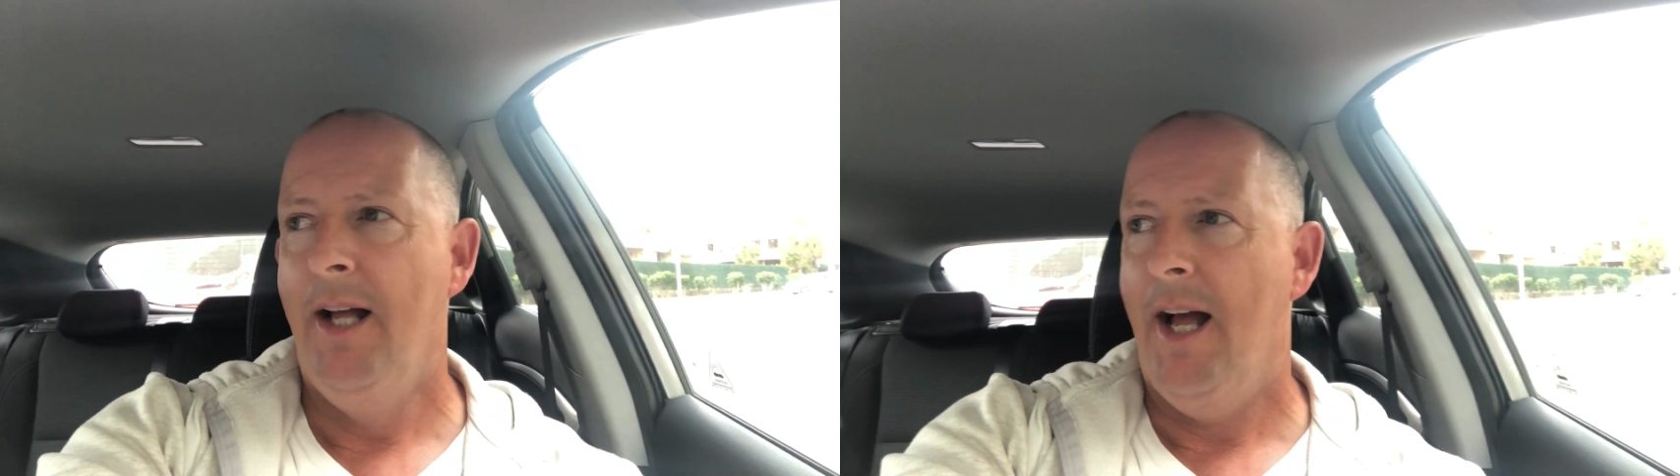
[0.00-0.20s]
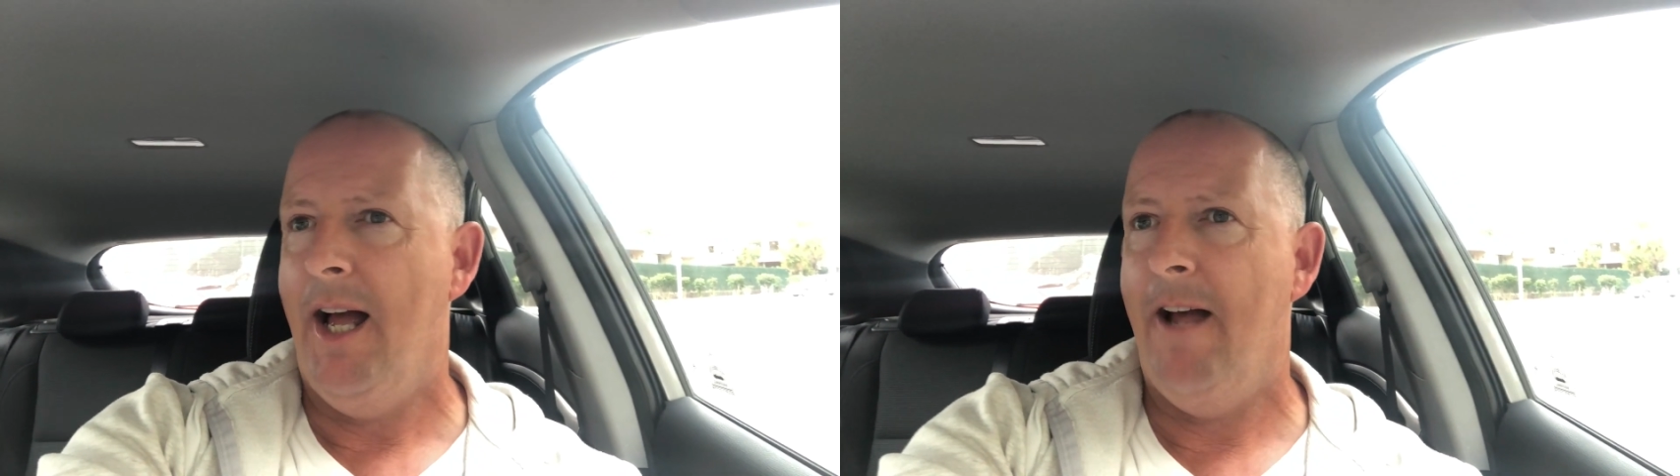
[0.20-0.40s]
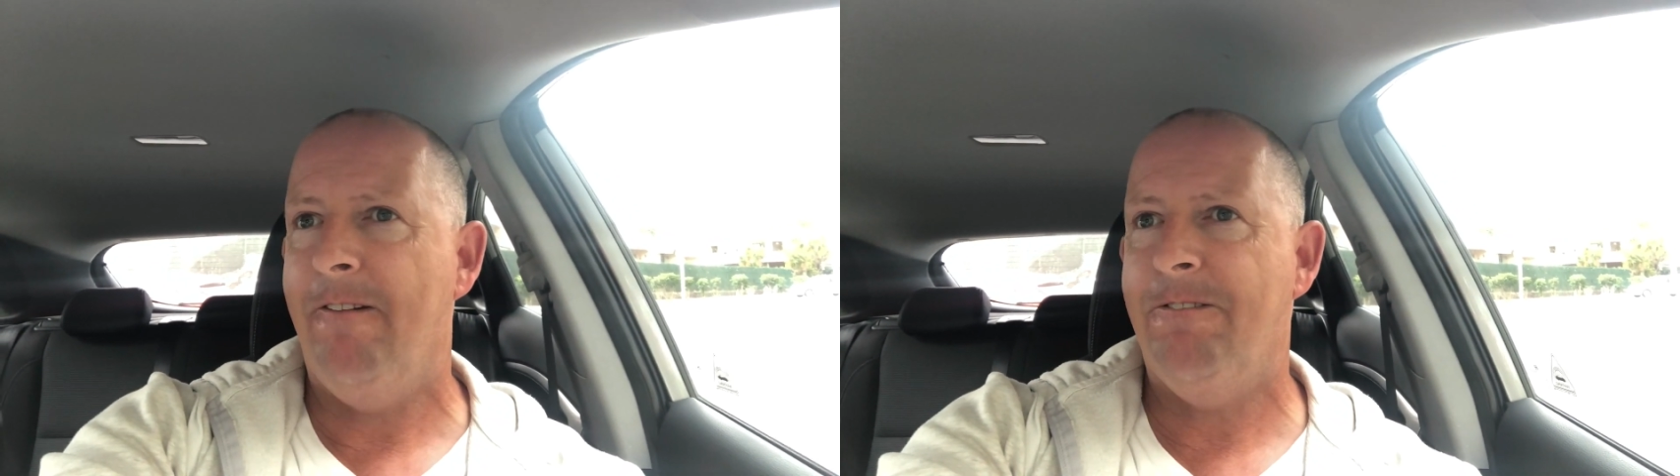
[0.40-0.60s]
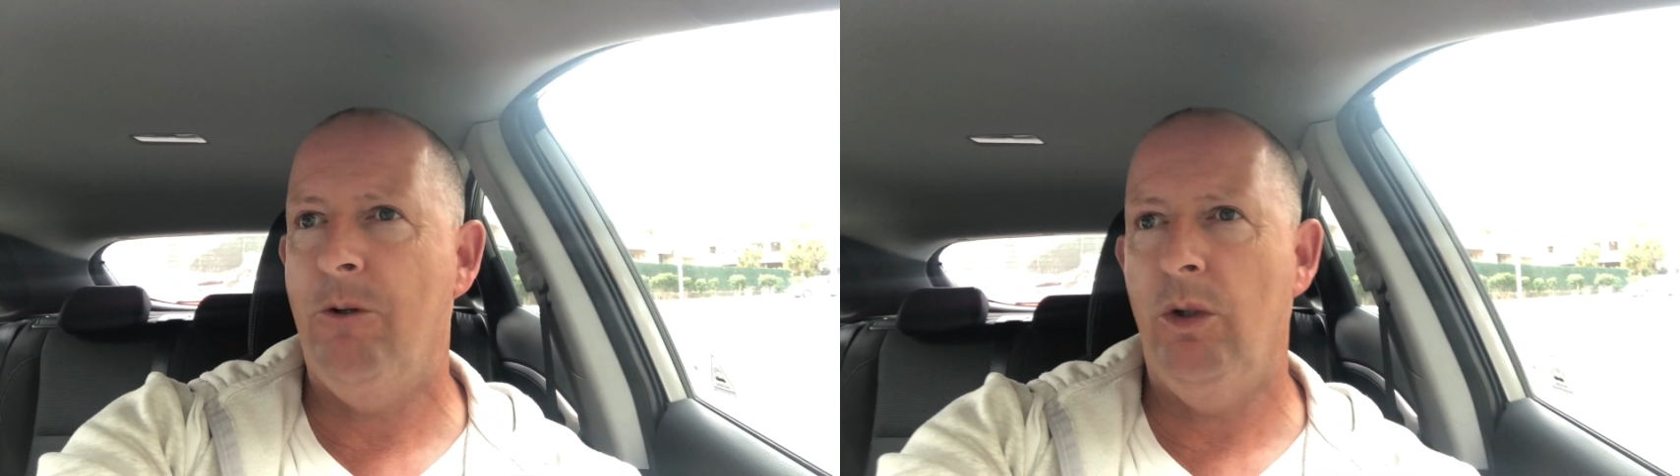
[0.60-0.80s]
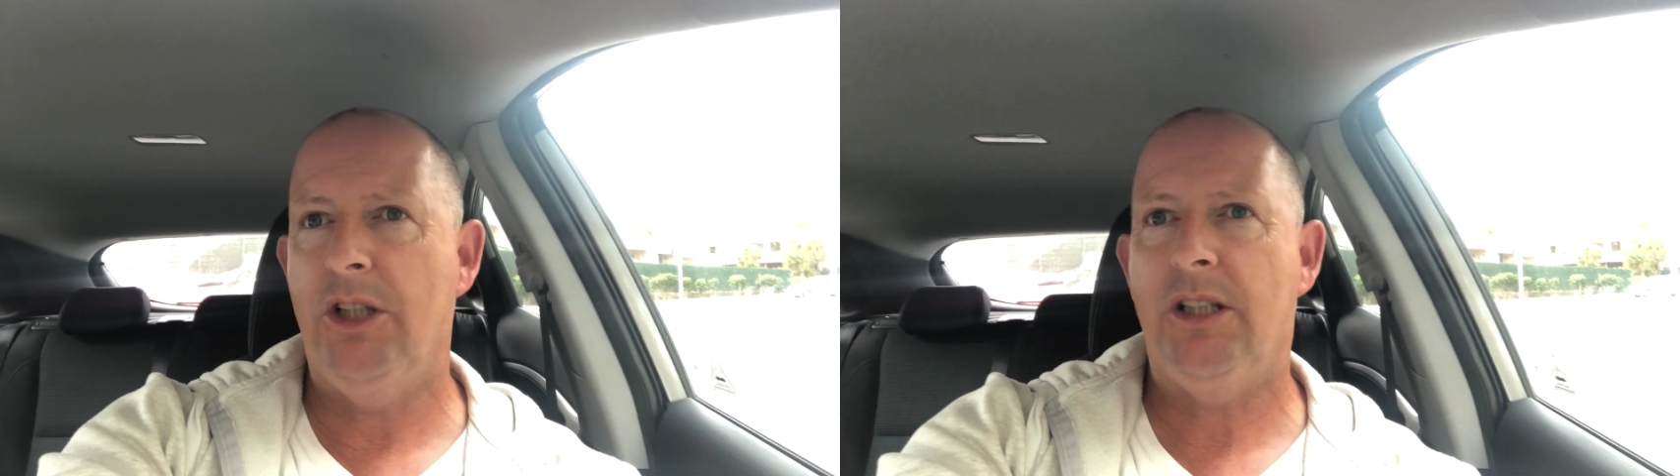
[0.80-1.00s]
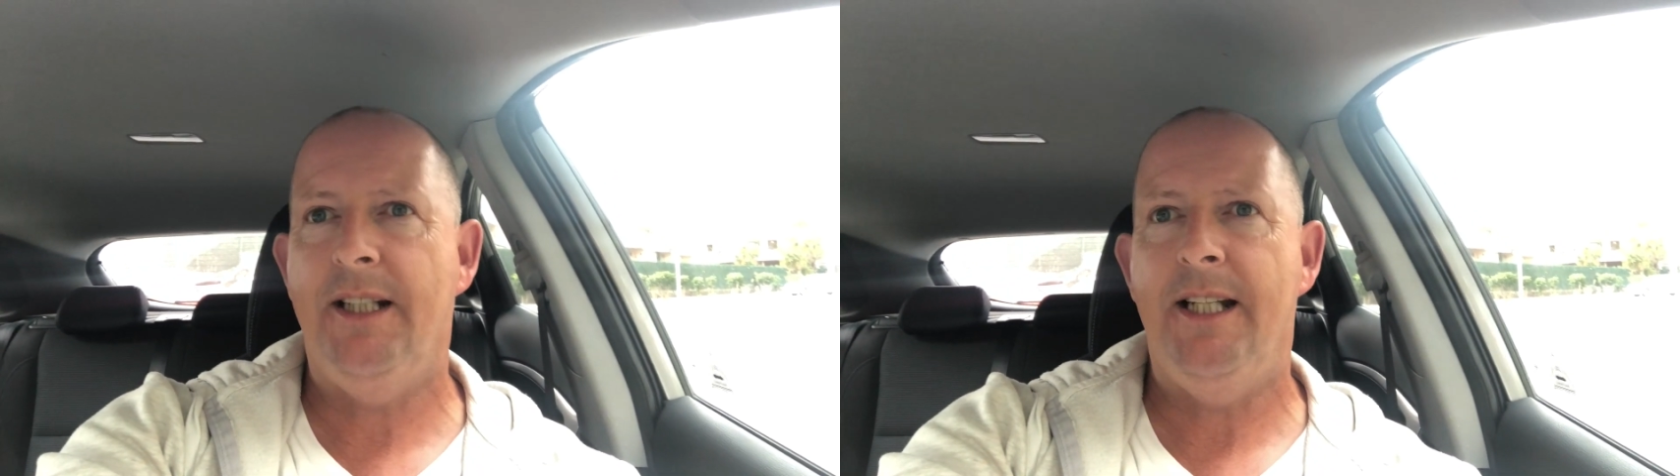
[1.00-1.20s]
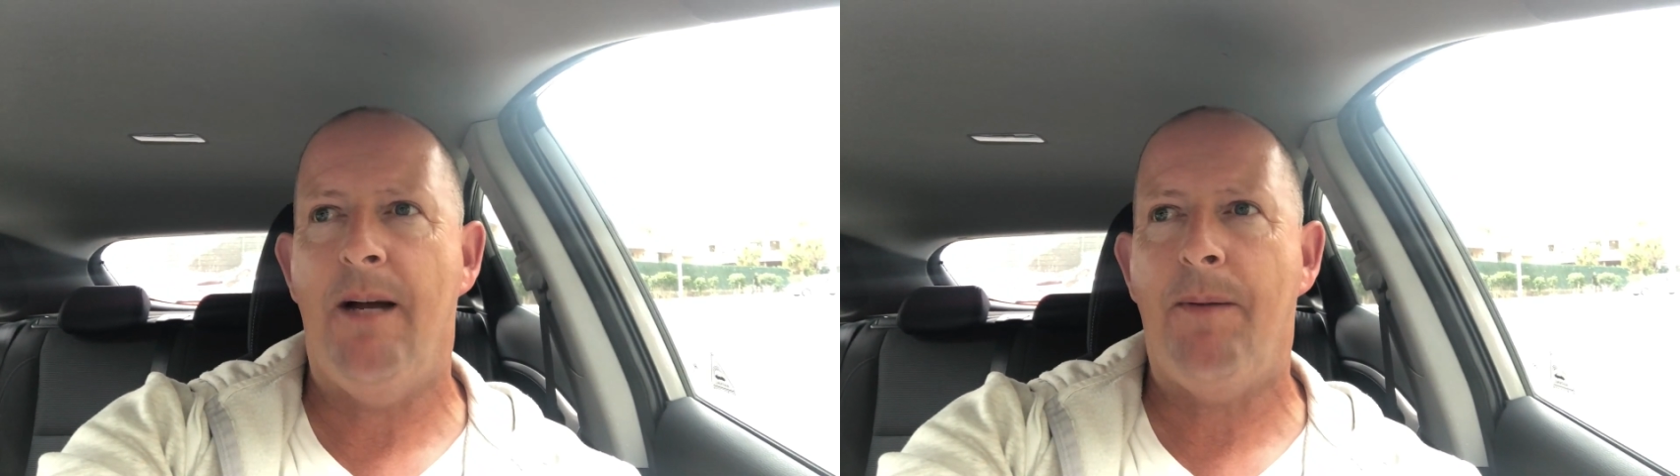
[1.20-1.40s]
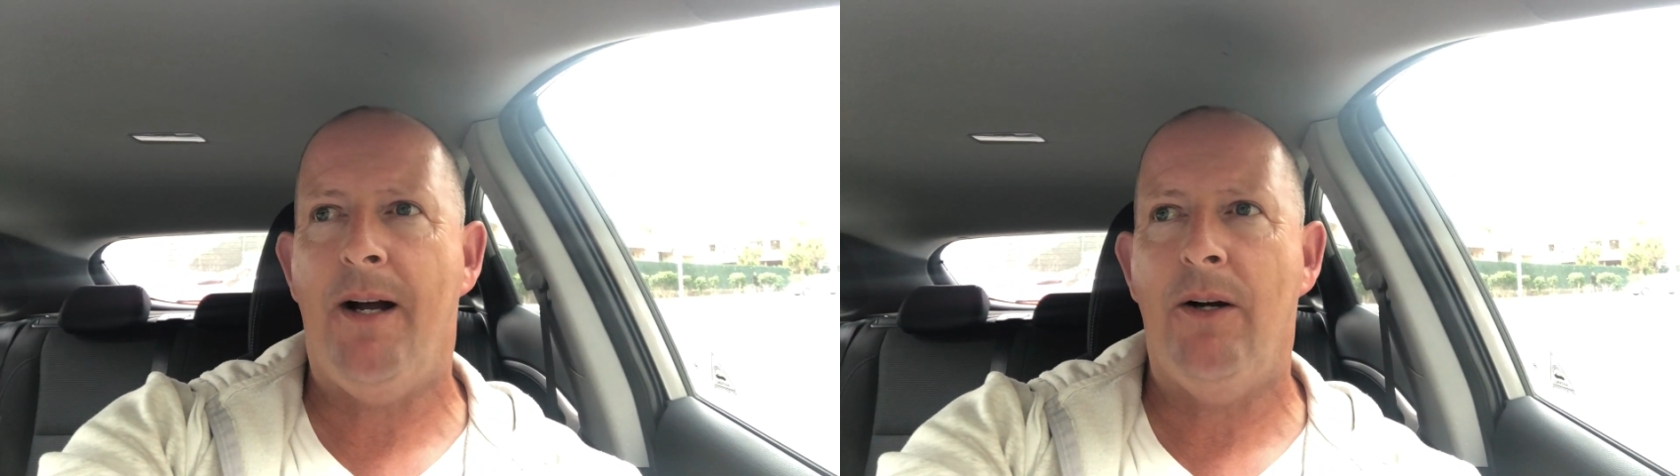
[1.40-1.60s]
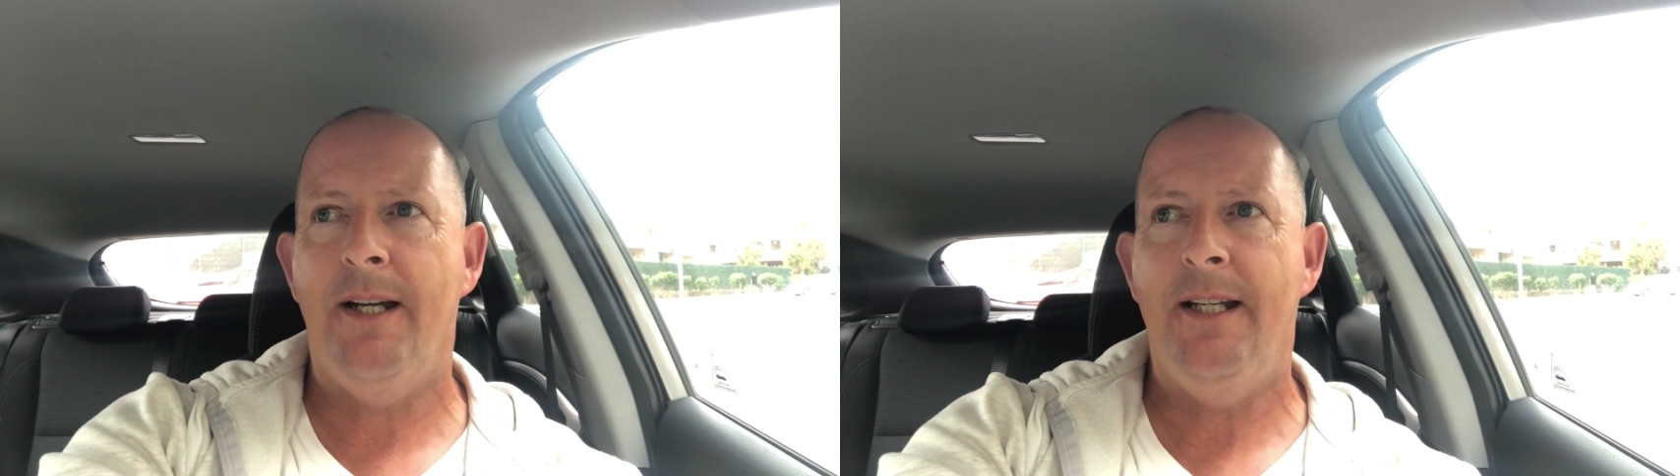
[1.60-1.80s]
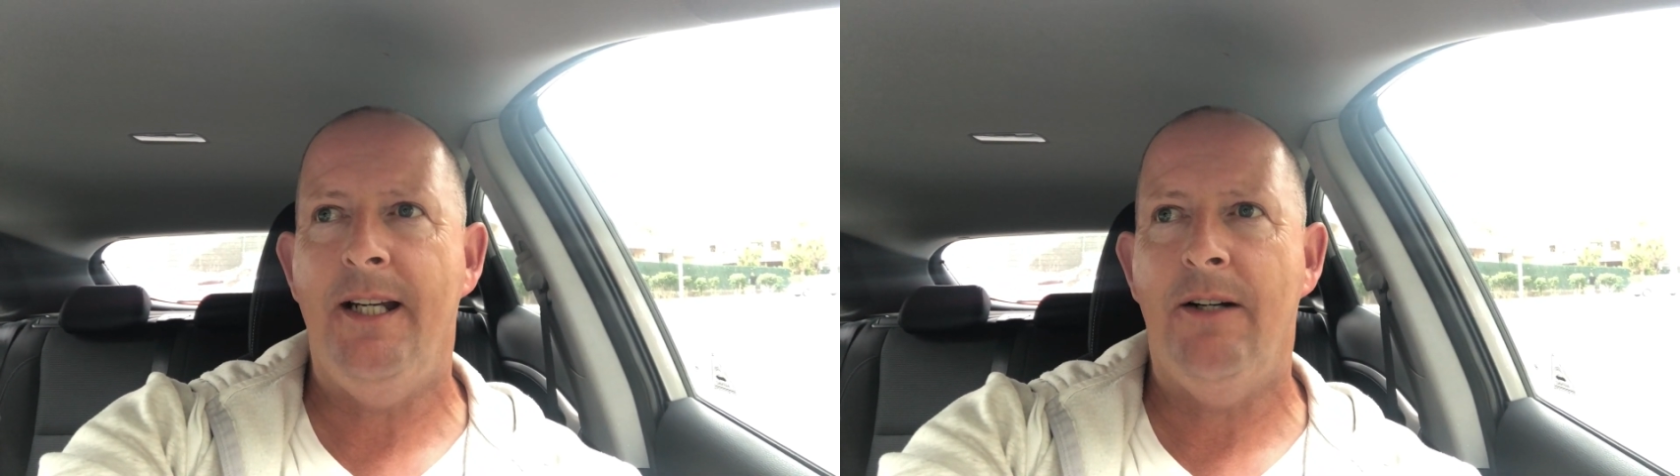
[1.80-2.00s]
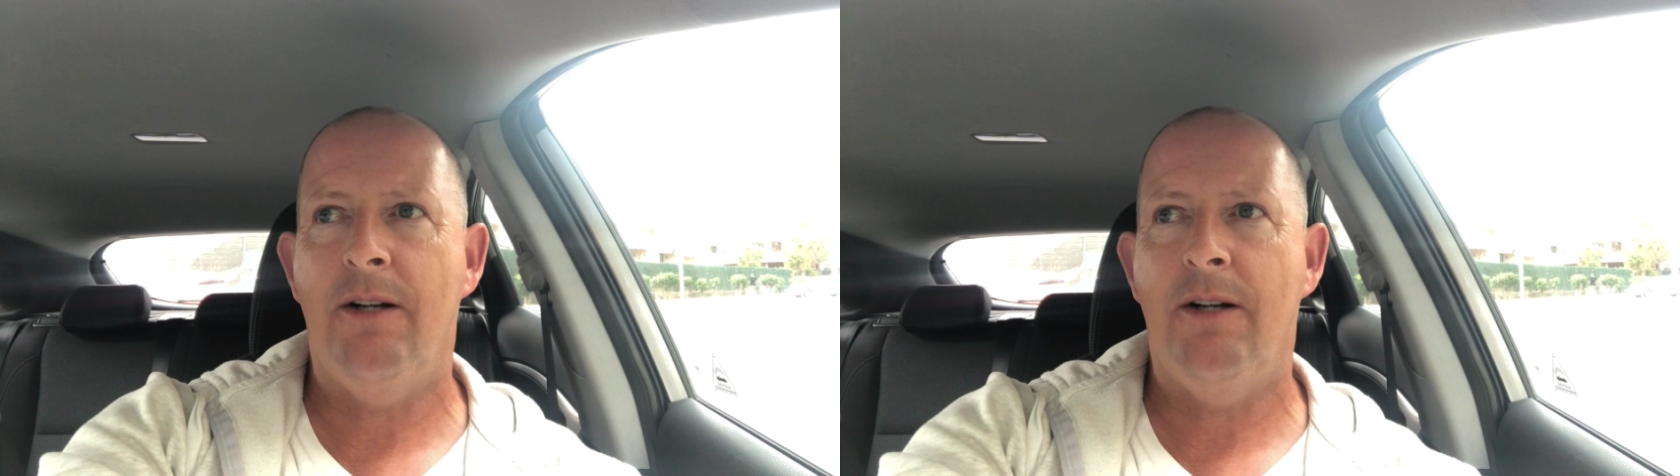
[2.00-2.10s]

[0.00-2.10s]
Uh, foolishly, about a year